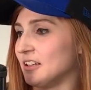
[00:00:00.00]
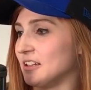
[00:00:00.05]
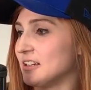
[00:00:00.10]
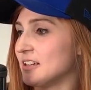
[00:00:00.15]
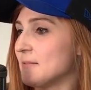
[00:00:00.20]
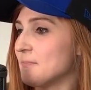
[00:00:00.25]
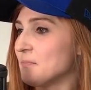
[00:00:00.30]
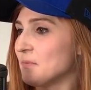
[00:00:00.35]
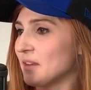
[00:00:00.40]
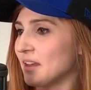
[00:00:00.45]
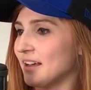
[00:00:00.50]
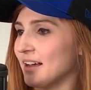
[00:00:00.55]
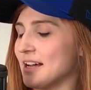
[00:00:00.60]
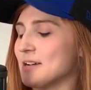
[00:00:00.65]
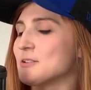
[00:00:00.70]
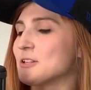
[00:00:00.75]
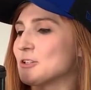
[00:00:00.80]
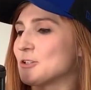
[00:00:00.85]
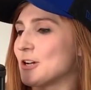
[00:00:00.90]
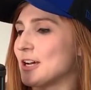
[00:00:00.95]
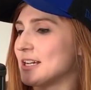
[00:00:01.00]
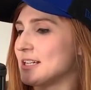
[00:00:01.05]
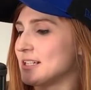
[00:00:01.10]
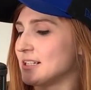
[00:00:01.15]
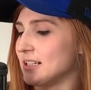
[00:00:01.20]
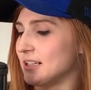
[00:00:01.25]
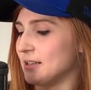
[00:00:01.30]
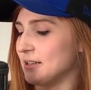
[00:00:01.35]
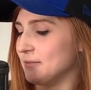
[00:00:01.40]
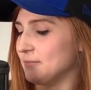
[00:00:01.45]
Like, I was trying
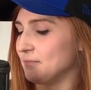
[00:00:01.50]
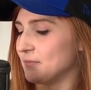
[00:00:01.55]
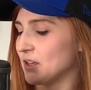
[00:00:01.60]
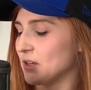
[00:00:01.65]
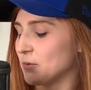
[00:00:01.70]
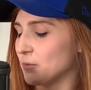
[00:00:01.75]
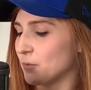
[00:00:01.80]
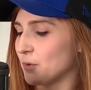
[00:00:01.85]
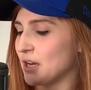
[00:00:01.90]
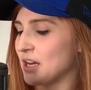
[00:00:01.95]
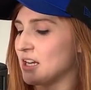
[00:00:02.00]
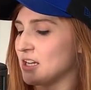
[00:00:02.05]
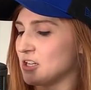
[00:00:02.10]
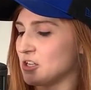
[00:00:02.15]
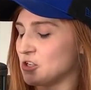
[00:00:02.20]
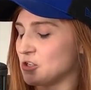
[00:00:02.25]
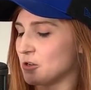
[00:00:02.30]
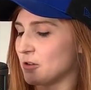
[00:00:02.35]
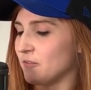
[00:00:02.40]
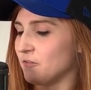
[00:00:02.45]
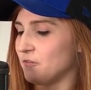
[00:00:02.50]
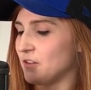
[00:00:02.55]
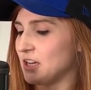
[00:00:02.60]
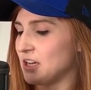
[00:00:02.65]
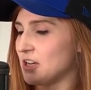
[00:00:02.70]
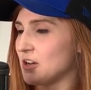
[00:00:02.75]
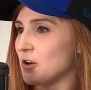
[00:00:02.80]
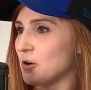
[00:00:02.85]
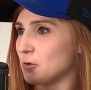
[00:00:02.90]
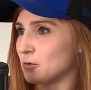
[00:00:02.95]
to arrange
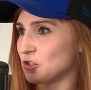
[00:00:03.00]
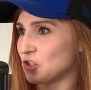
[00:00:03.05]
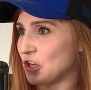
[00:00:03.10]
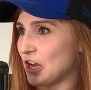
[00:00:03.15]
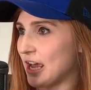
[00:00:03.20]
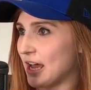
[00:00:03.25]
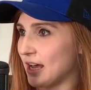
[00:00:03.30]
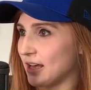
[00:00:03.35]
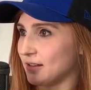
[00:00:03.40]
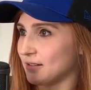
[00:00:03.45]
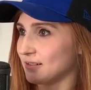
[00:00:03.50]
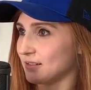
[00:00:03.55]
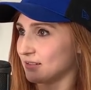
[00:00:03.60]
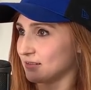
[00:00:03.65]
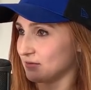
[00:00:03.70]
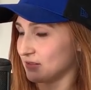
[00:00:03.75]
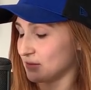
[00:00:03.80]
video chat